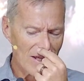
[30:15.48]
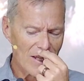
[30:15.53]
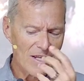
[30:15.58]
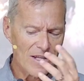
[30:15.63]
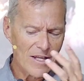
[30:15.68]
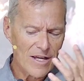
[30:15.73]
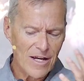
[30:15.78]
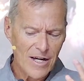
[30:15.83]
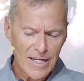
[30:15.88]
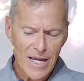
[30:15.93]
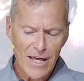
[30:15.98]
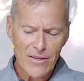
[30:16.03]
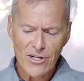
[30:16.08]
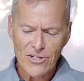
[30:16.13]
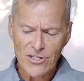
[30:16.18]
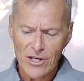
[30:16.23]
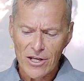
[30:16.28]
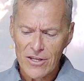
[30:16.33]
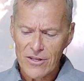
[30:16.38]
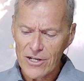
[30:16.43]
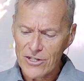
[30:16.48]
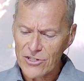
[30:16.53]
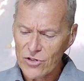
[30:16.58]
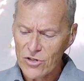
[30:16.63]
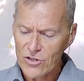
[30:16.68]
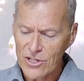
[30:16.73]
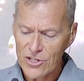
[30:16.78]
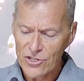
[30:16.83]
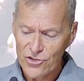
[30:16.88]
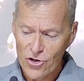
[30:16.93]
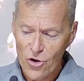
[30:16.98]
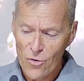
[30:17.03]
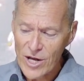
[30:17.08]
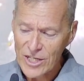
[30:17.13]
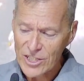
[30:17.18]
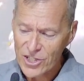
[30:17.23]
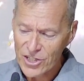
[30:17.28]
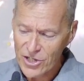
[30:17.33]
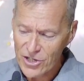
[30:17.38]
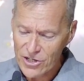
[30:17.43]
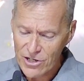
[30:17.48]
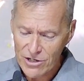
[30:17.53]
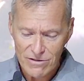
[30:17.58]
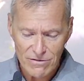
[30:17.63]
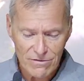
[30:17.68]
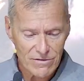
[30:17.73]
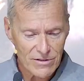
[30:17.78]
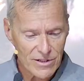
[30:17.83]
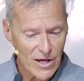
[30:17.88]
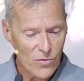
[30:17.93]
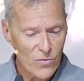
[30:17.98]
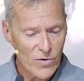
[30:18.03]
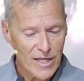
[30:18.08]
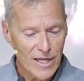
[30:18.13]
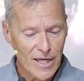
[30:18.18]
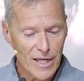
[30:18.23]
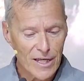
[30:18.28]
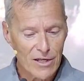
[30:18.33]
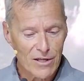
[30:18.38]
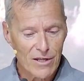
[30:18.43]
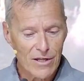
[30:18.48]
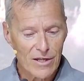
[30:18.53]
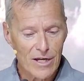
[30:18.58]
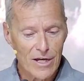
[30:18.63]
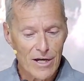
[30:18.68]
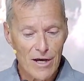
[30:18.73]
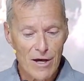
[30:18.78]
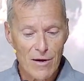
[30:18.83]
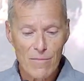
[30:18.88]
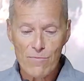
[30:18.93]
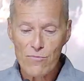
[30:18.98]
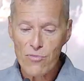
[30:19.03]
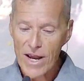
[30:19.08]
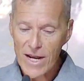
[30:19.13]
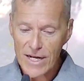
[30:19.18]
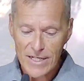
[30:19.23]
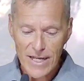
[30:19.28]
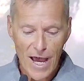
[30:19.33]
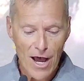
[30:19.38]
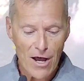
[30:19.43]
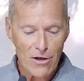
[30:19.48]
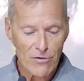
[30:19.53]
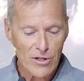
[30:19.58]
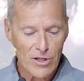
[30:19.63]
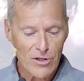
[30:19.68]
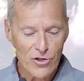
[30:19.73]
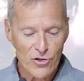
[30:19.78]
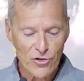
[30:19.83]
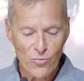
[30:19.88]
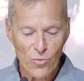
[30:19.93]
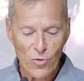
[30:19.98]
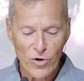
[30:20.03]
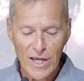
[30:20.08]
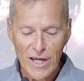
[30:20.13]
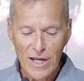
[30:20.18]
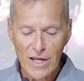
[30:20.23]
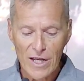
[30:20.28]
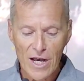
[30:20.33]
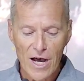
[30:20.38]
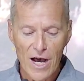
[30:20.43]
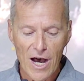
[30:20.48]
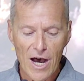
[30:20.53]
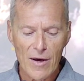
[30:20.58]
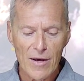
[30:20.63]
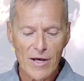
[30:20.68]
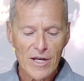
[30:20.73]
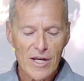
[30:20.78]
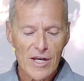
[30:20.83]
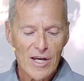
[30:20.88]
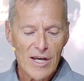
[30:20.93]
again, there's, a, there's, there's so much here that we can uh, break down this morning uh,